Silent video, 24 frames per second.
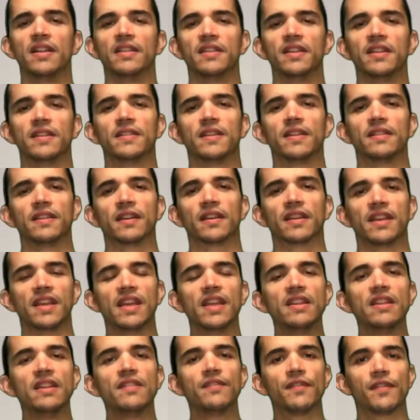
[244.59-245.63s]
the
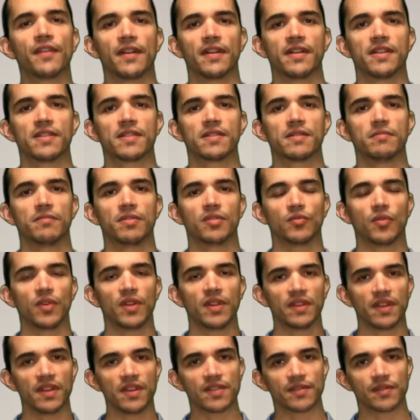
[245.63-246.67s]
key difference
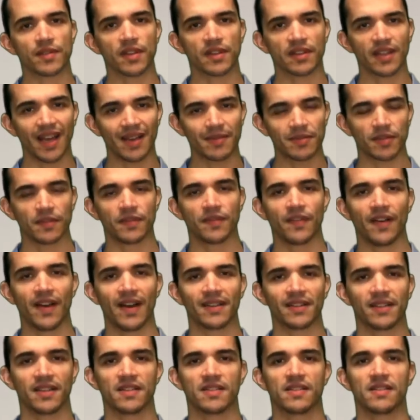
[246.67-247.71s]
between these 3 types of
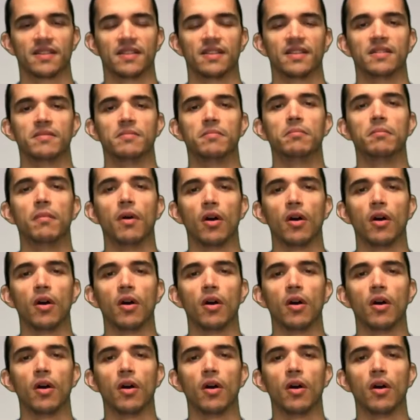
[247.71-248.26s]
fat is the